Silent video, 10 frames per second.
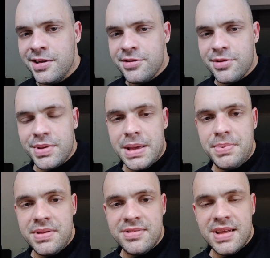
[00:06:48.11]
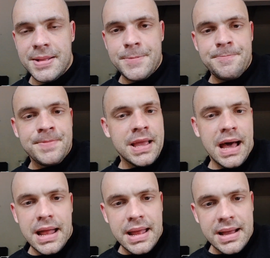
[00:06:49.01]
So with that being said,
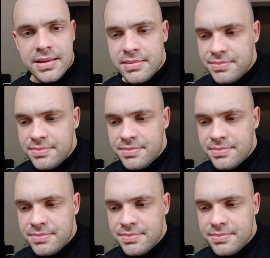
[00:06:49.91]
I like